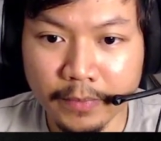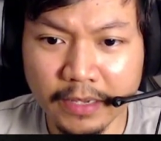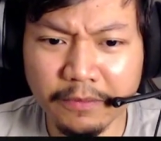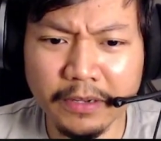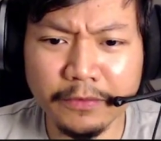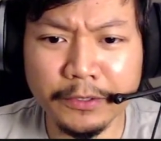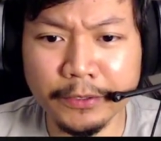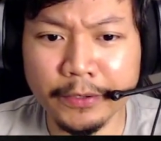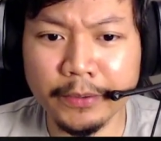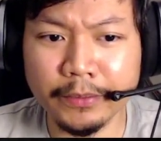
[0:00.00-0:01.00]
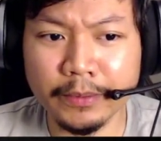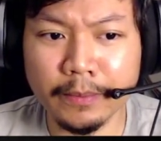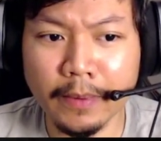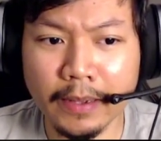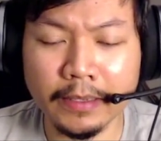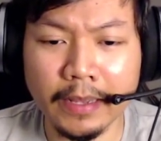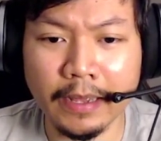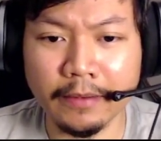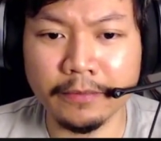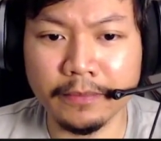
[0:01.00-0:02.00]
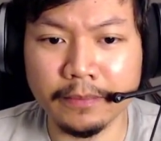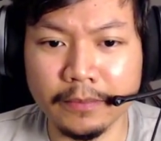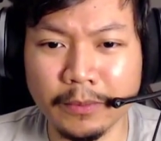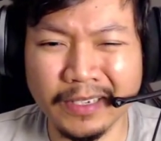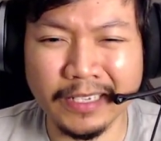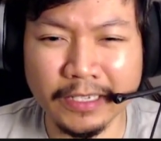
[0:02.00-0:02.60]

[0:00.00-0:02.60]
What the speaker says: even if you're new, you want to get